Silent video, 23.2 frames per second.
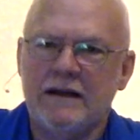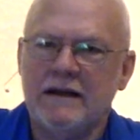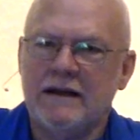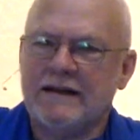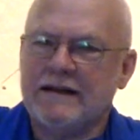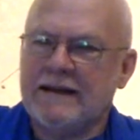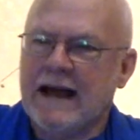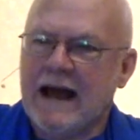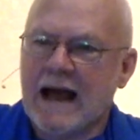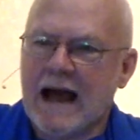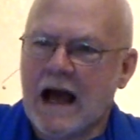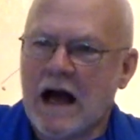
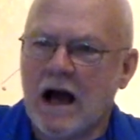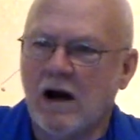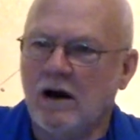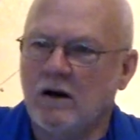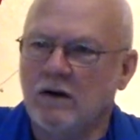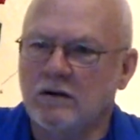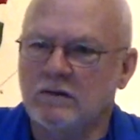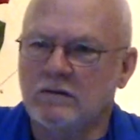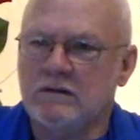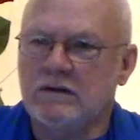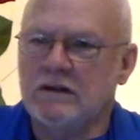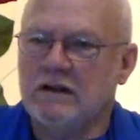
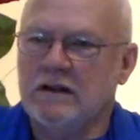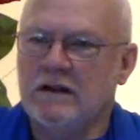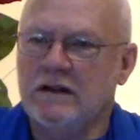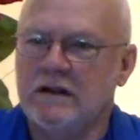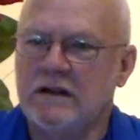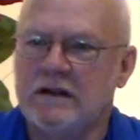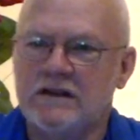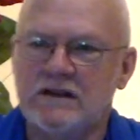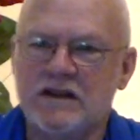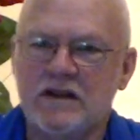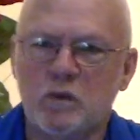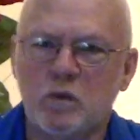town.
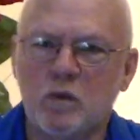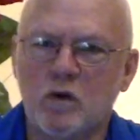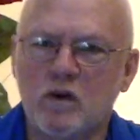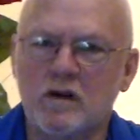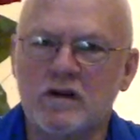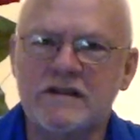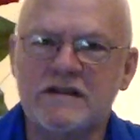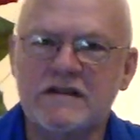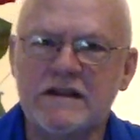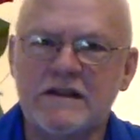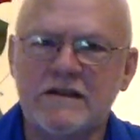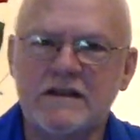She
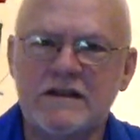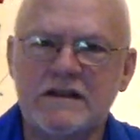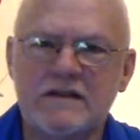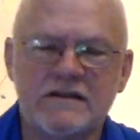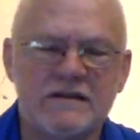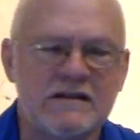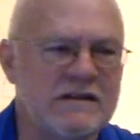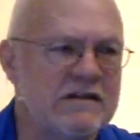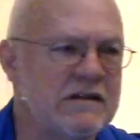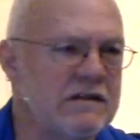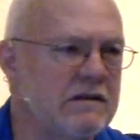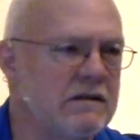works in
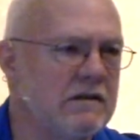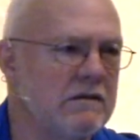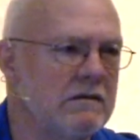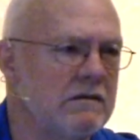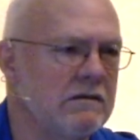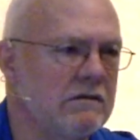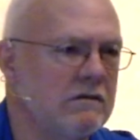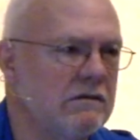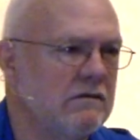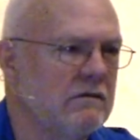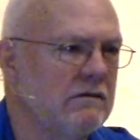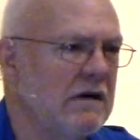this
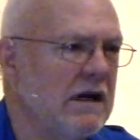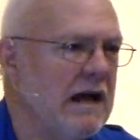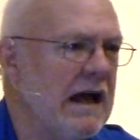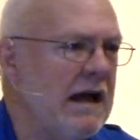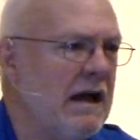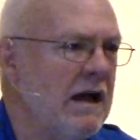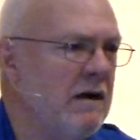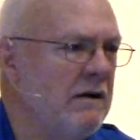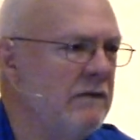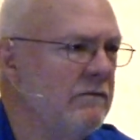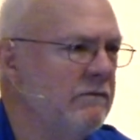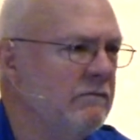
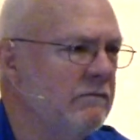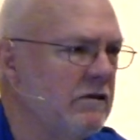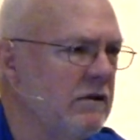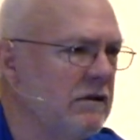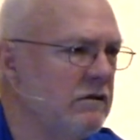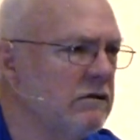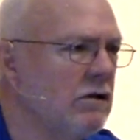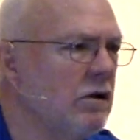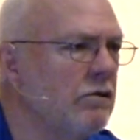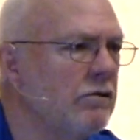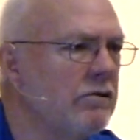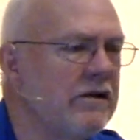
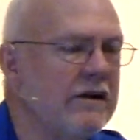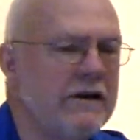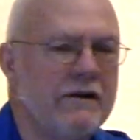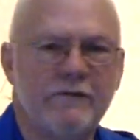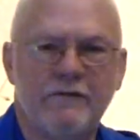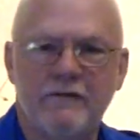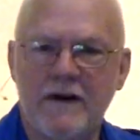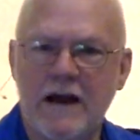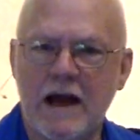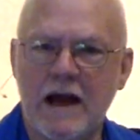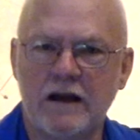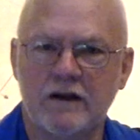clothing
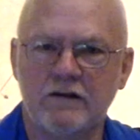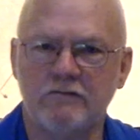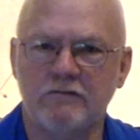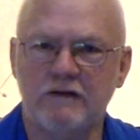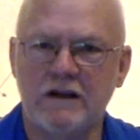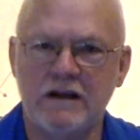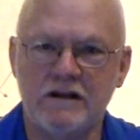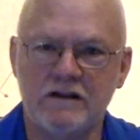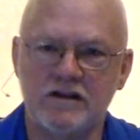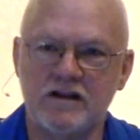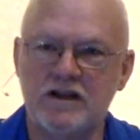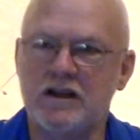
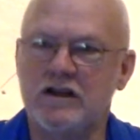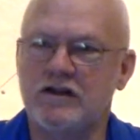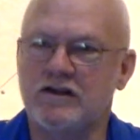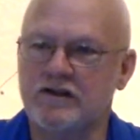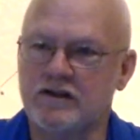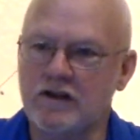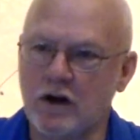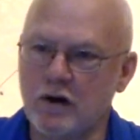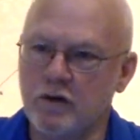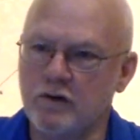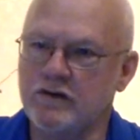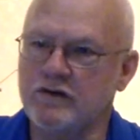factory and she
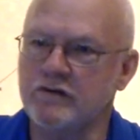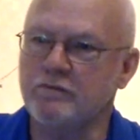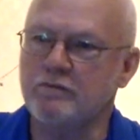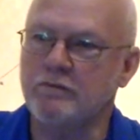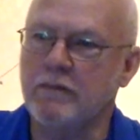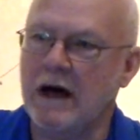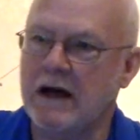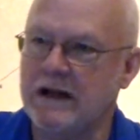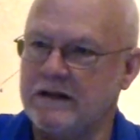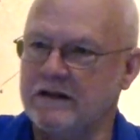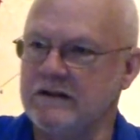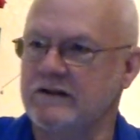sews
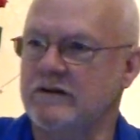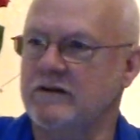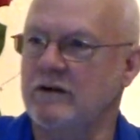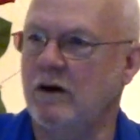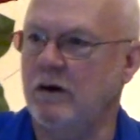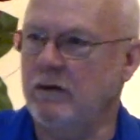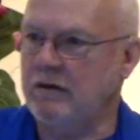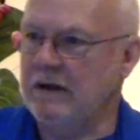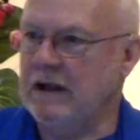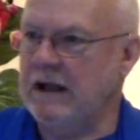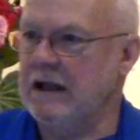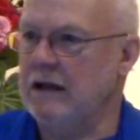buttons
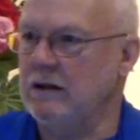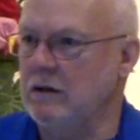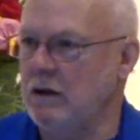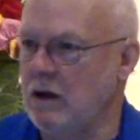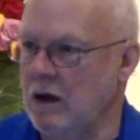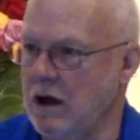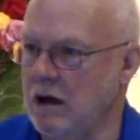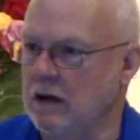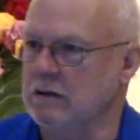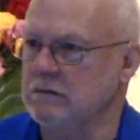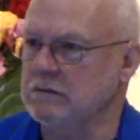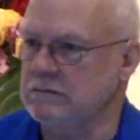all day
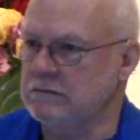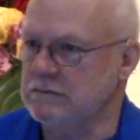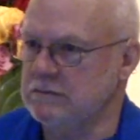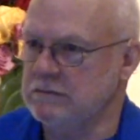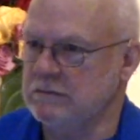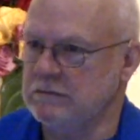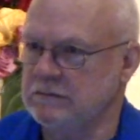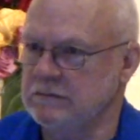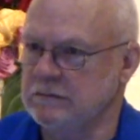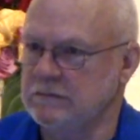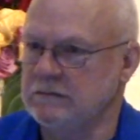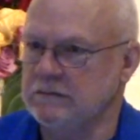long.
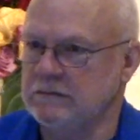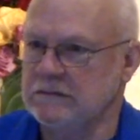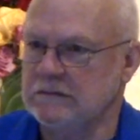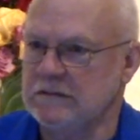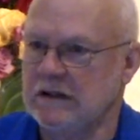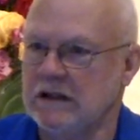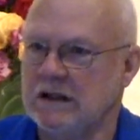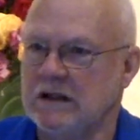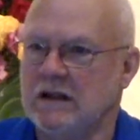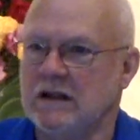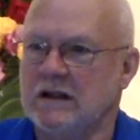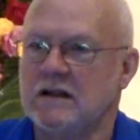
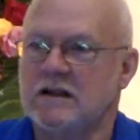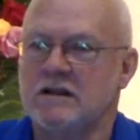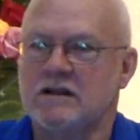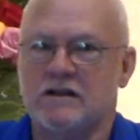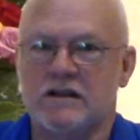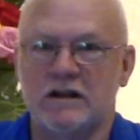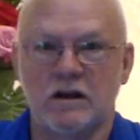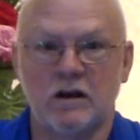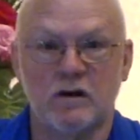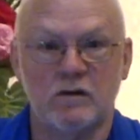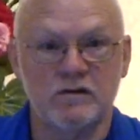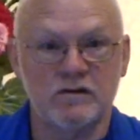
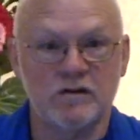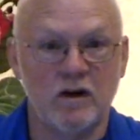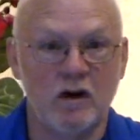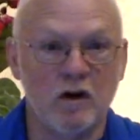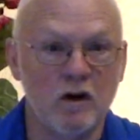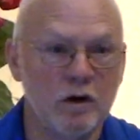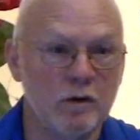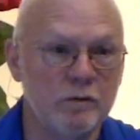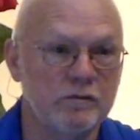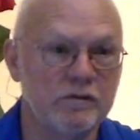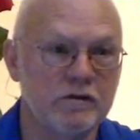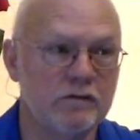She goes
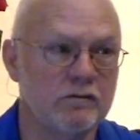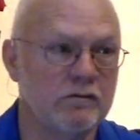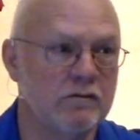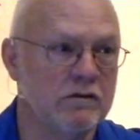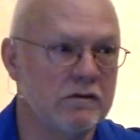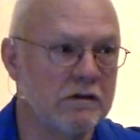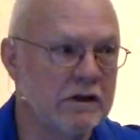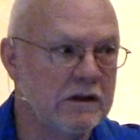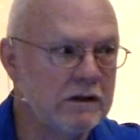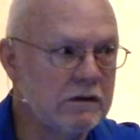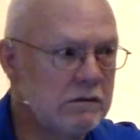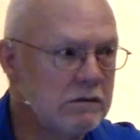home to her
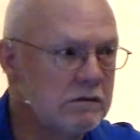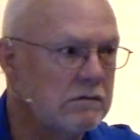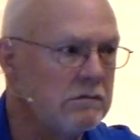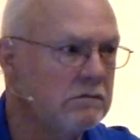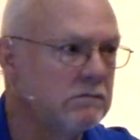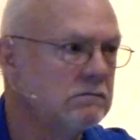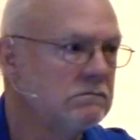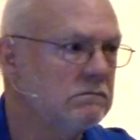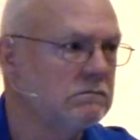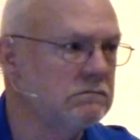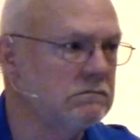little